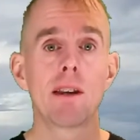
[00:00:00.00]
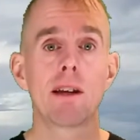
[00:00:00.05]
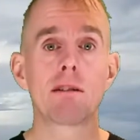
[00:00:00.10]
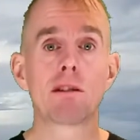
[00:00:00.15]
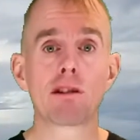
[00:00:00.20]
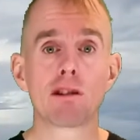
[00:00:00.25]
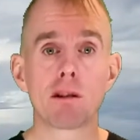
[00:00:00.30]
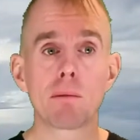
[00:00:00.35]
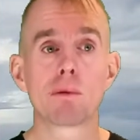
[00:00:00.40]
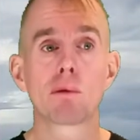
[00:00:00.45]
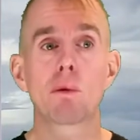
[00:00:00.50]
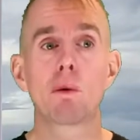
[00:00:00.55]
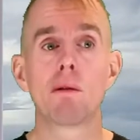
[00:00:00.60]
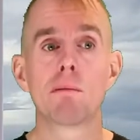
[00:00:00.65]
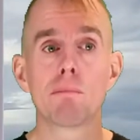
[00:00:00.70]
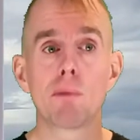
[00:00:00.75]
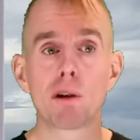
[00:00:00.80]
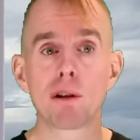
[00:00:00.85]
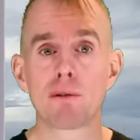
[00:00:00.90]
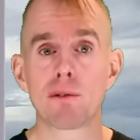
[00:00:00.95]
There are
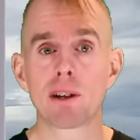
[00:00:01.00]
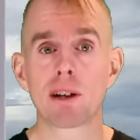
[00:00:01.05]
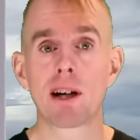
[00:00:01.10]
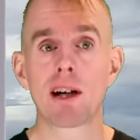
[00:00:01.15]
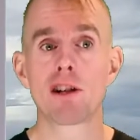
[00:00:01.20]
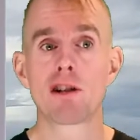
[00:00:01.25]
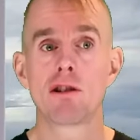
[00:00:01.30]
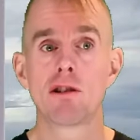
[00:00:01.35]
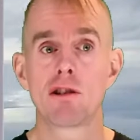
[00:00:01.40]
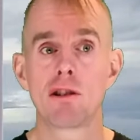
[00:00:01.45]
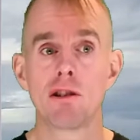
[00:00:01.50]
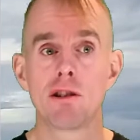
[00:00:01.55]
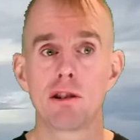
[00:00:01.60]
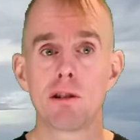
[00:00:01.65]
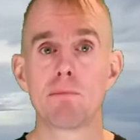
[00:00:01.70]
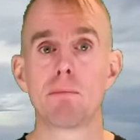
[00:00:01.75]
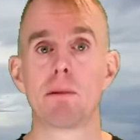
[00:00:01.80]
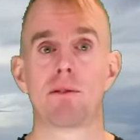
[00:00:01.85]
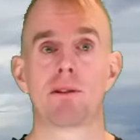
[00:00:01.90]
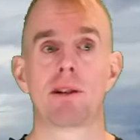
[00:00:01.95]
subsequent modifications and
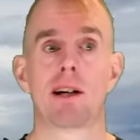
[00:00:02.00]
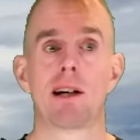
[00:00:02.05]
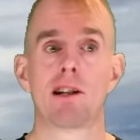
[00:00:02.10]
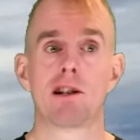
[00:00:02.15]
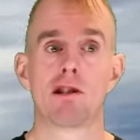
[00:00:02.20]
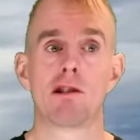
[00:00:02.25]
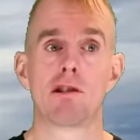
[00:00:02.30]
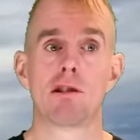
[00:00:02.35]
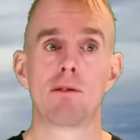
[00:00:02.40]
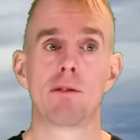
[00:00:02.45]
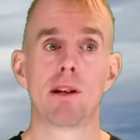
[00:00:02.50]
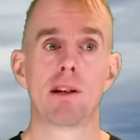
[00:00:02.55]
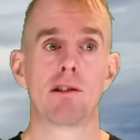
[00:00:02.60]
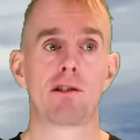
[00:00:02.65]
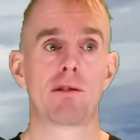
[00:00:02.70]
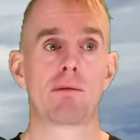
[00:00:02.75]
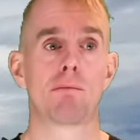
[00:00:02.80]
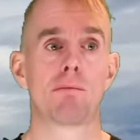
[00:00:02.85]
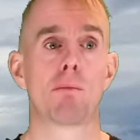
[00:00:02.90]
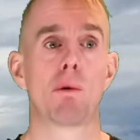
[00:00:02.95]
simplifications of this.